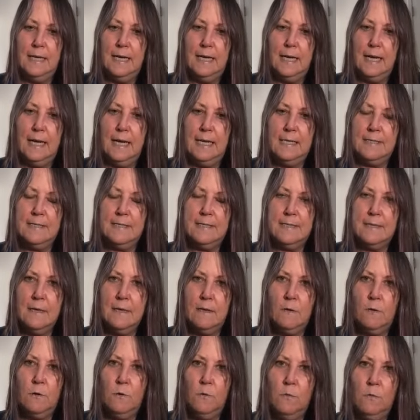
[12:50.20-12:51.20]
And
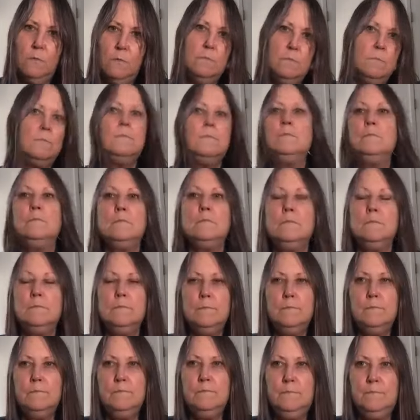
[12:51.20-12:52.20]
so
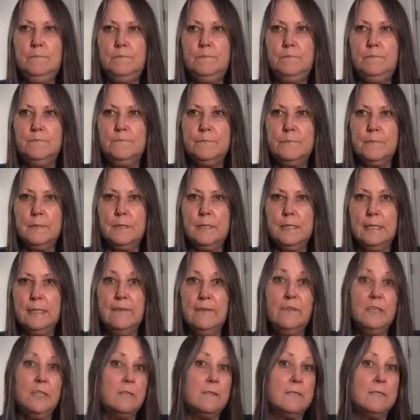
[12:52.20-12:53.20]

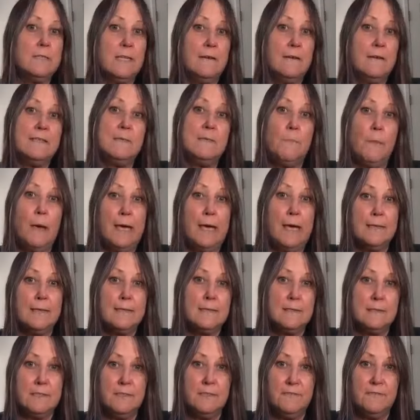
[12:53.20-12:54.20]
giving yourself
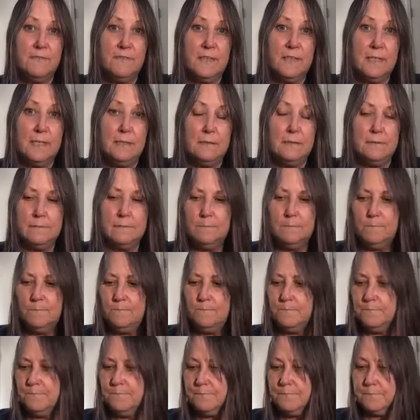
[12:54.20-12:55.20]
space to feel.
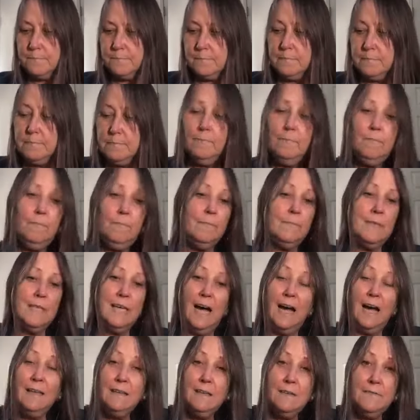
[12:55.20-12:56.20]

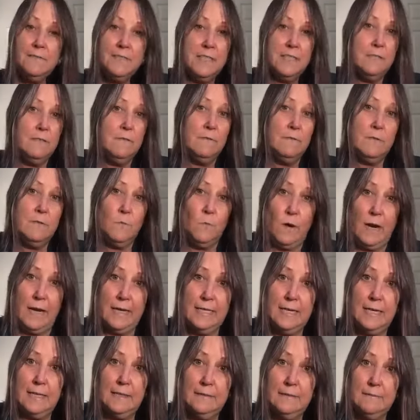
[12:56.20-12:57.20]
I love to use
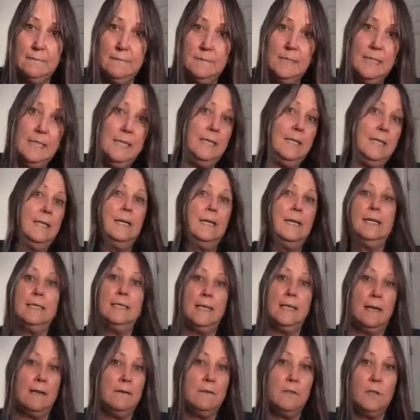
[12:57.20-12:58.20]
writing, and
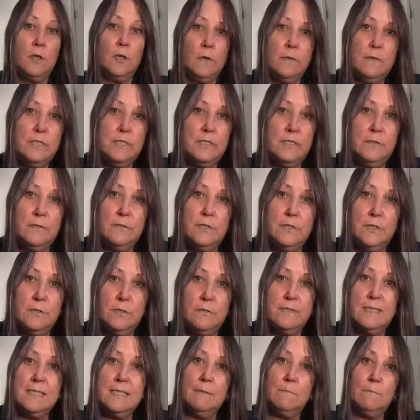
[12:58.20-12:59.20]
I encourage you to do
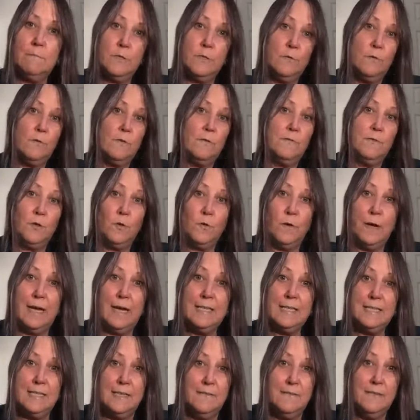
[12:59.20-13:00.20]
some sort of
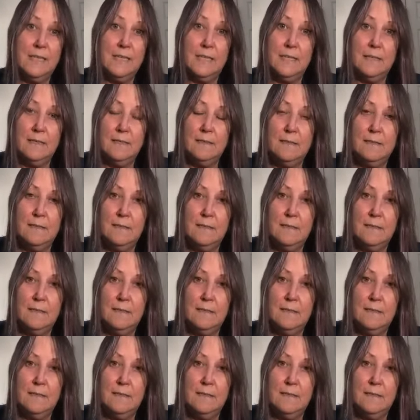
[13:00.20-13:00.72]
creativity.